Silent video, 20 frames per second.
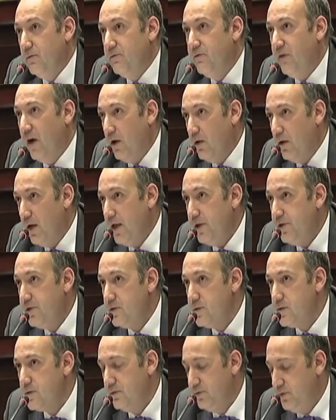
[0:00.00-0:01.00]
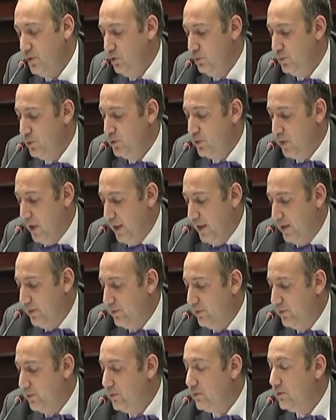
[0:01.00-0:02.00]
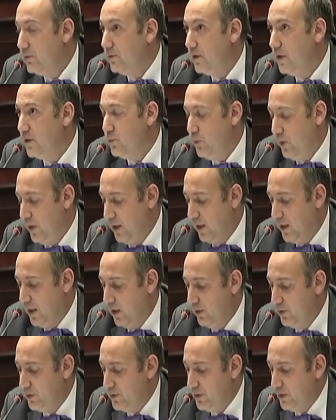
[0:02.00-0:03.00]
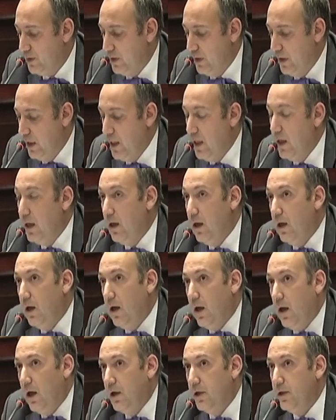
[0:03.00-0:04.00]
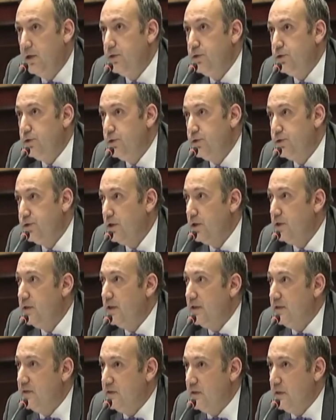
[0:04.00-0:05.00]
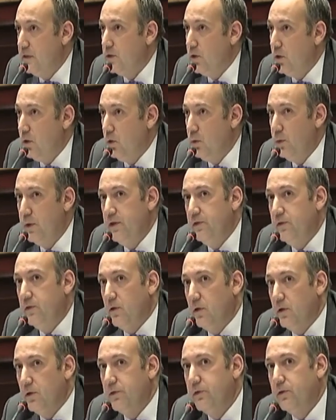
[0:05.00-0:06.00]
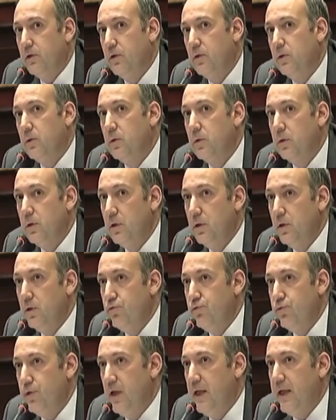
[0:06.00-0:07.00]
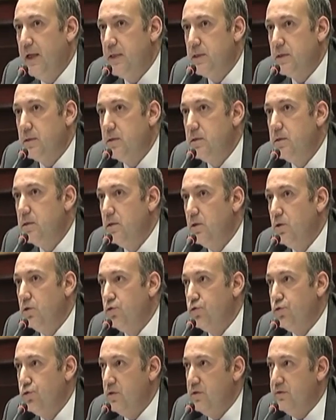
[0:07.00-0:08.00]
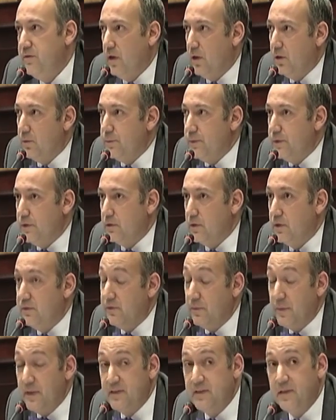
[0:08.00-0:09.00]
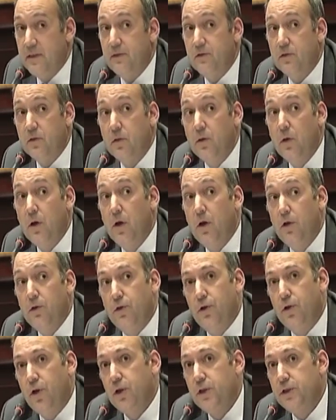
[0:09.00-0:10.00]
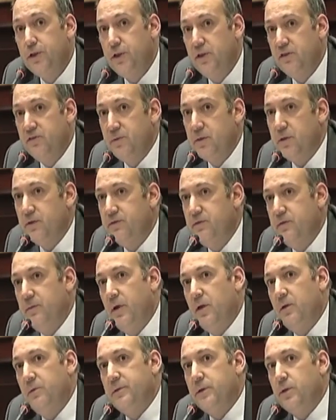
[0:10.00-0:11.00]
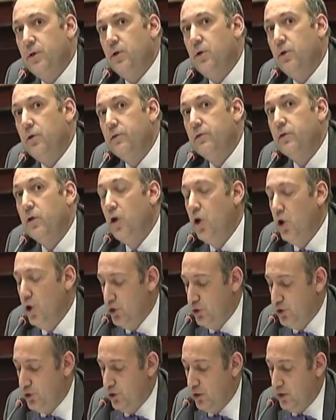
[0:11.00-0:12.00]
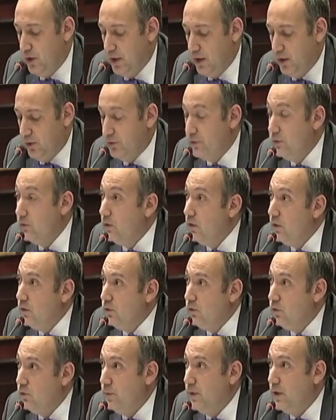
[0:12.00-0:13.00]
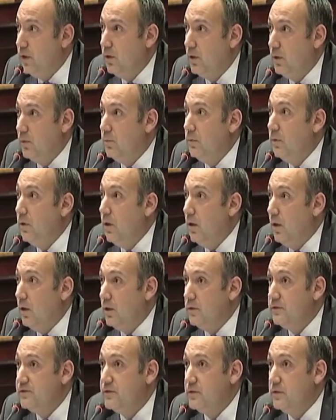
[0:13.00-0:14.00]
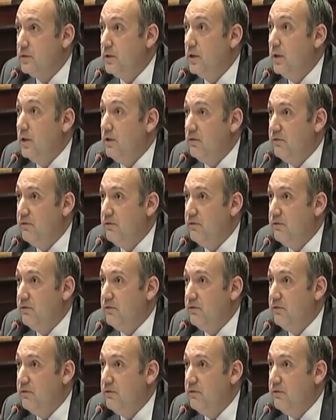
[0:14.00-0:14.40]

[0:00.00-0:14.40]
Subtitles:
Violations of human rights that we encounter are to a certain extent always also related to development. Or if I may say so, the non-achievement of development goals turn out to become often